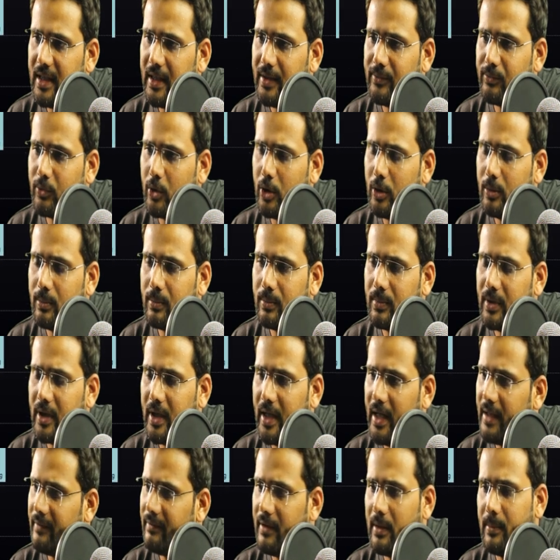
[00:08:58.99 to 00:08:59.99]
It will
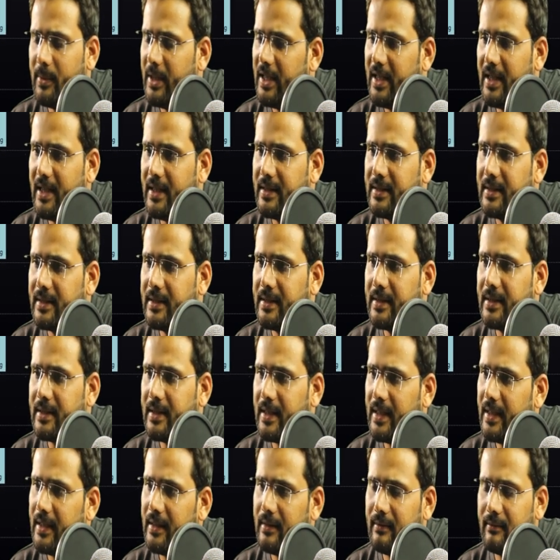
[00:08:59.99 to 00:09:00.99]
be
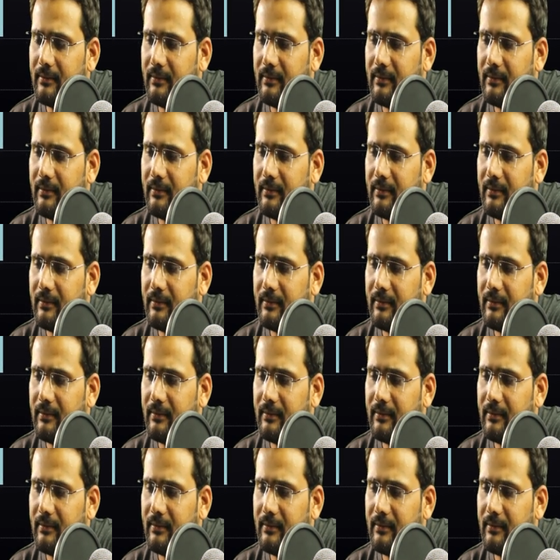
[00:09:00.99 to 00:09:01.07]
either